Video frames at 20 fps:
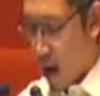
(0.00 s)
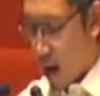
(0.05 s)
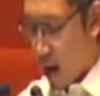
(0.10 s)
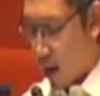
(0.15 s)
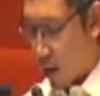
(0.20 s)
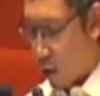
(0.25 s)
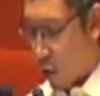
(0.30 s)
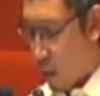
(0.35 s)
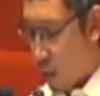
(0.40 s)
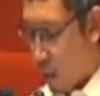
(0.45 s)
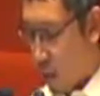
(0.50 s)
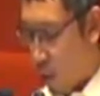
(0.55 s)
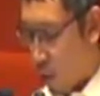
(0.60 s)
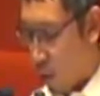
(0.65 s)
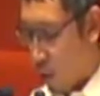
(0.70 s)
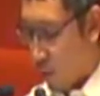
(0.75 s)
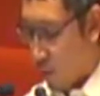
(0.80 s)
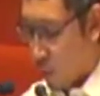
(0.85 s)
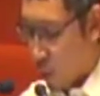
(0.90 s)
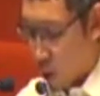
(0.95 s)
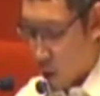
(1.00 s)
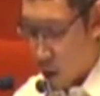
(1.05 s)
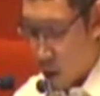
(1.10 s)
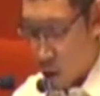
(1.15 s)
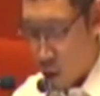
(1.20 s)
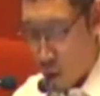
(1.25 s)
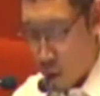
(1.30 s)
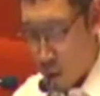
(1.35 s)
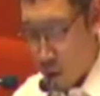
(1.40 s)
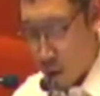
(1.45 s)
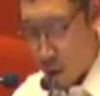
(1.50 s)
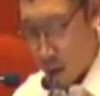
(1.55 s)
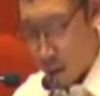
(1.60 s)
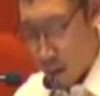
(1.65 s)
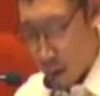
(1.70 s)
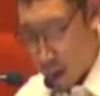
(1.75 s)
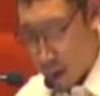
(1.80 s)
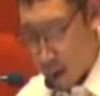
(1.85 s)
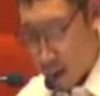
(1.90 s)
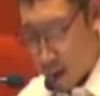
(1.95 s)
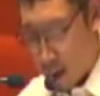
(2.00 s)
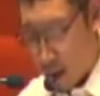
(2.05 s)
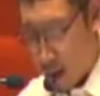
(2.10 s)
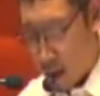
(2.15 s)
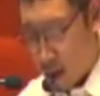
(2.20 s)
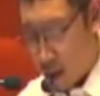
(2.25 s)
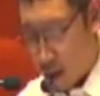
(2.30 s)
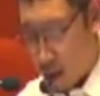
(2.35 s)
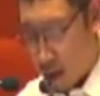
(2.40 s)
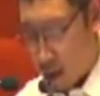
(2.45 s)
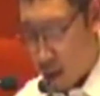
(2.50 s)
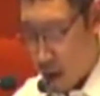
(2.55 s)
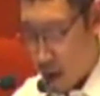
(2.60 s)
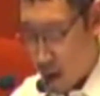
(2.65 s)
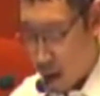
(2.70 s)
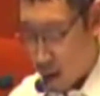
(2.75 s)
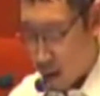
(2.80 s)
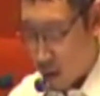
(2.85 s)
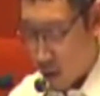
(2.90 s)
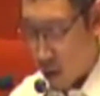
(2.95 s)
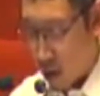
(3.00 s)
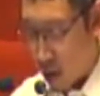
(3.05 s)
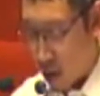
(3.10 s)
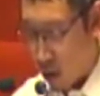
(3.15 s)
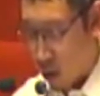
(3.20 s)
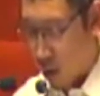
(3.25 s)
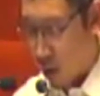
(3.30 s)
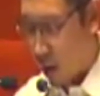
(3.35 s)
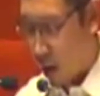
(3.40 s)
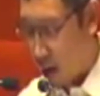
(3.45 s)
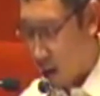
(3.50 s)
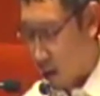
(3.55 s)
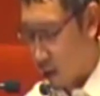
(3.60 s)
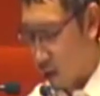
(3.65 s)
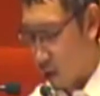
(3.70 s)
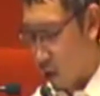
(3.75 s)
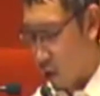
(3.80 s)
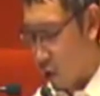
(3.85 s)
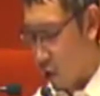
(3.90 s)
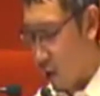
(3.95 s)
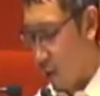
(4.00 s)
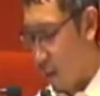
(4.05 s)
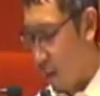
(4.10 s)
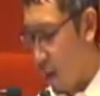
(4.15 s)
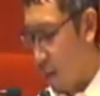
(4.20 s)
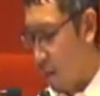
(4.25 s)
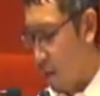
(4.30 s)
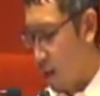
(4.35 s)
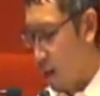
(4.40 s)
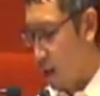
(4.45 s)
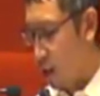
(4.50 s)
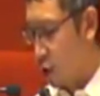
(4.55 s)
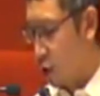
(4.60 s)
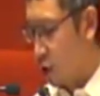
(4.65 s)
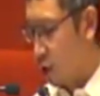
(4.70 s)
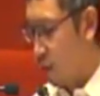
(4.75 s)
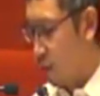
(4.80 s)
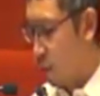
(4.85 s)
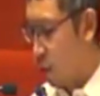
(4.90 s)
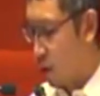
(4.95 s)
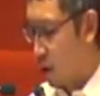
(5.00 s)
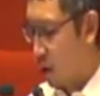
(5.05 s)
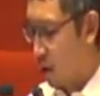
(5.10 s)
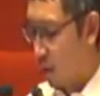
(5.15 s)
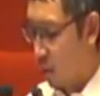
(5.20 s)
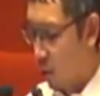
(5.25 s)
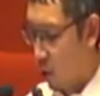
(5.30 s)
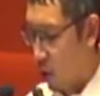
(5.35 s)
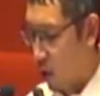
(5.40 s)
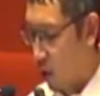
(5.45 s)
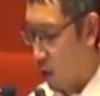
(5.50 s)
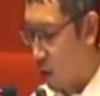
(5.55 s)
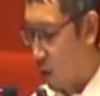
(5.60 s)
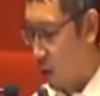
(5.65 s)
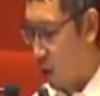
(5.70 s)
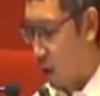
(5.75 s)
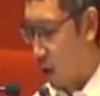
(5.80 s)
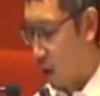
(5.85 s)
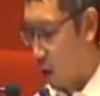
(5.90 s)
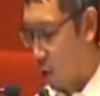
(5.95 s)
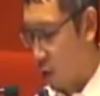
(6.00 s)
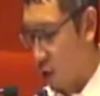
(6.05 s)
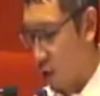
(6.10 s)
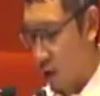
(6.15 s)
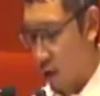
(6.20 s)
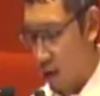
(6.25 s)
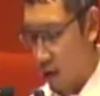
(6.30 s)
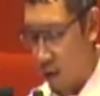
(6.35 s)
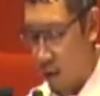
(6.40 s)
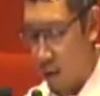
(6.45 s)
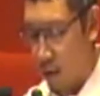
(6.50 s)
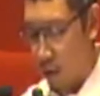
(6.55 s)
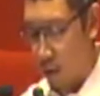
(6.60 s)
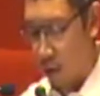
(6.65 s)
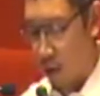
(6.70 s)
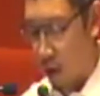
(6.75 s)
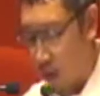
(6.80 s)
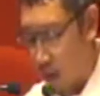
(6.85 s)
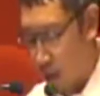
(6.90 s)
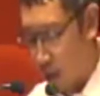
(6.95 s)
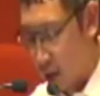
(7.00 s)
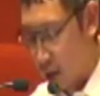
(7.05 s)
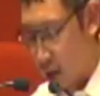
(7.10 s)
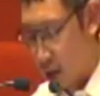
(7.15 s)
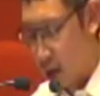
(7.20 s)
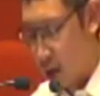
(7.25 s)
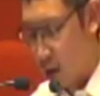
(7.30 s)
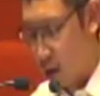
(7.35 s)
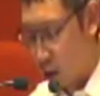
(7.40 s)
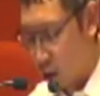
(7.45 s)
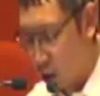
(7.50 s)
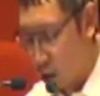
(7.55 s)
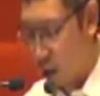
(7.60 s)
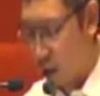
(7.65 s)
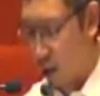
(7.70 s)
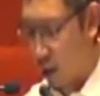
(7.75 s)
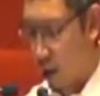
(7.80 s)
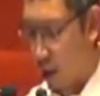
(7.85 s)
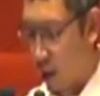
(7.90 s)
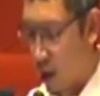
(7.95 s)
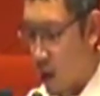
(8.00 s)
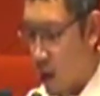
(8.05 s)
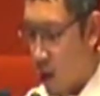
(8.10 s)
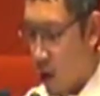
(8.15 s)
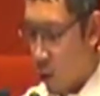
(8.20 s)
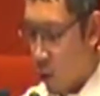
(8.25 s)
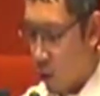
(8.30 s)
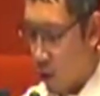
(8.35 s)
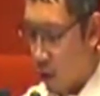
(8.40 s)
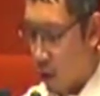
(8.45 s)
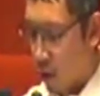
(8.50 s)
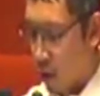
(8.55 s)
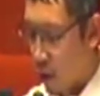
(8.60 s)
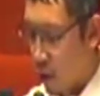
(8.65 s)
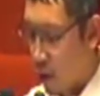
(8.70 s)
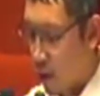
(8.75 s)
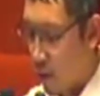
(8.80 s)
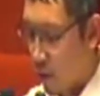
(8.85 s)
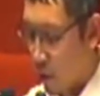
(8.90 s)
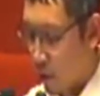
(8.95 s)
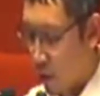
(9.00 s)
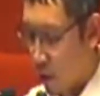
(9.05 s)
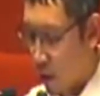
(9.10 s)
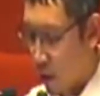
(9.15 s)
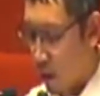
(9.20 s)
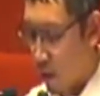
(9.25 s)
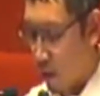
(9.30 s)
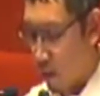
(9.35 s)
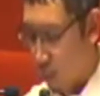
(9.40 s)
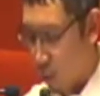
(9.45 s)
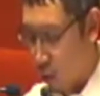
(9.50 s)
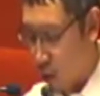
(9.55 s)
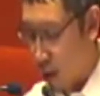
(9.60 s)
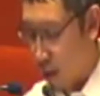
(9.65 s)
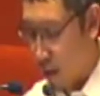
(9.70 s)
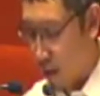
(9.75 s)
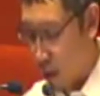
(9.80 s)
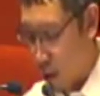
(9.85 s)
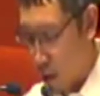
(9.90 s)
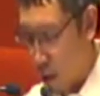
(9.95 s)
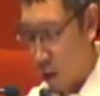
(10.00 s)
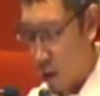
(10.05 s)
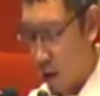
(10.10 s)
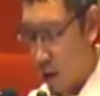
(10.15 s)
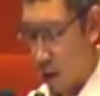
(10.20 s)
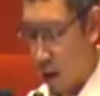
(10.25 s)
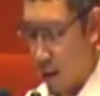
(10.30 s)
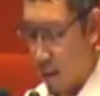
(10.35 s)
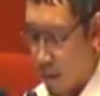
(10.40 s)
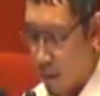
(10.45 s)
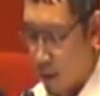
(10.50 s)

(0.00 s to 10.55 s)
and is composed of 22 municipalities, 300,000 hectares, and a population of more than 400,000 that is predominantly Christian with a 30% Muslim minority.